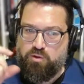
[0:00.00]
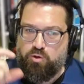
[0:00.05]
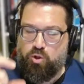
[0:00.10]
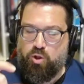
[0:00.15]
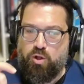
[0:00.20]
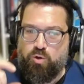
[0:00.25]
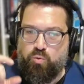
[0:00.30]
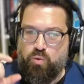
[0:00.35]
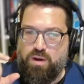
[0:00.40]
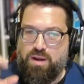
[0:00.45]

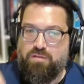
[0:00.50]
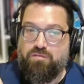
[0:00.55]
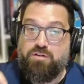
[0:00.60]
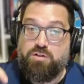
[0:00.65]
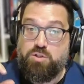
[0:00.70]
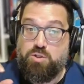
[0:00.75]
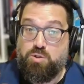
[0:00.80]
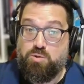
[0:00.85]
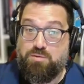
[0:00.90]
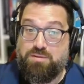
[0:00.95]
Claude whenever
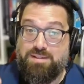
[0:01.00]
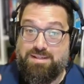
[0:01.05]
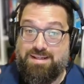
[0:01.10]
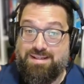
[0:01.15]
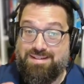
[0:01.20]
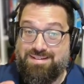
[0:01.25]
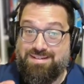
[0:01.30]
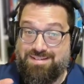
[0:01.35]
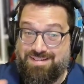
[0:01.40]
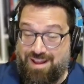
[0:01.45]
to use it
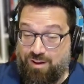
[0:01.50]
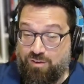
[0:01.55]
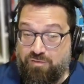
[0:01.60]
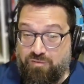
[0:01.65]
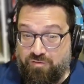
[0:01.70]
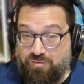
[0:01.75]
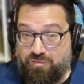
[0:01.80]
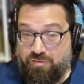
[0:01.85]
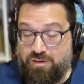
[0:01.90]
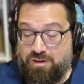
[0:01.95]

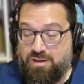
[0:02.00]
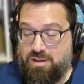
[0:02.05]
itself.